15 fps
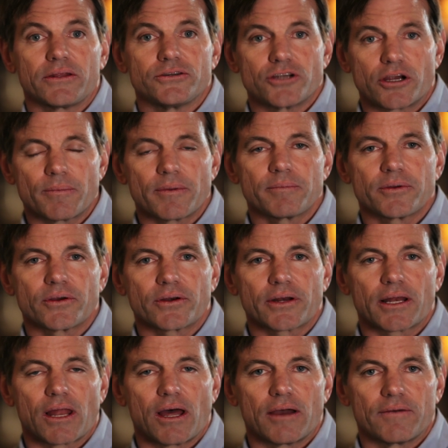German purity
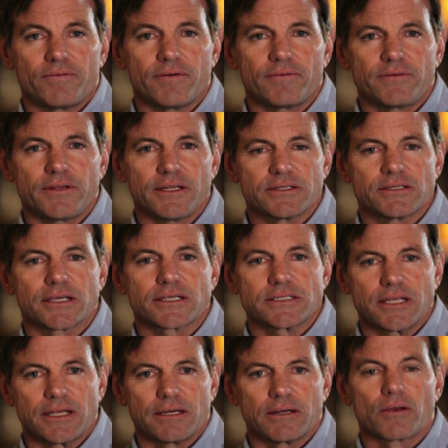law of
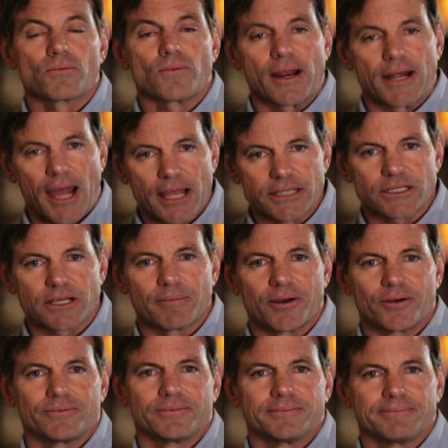1516, Reinheitsgebot.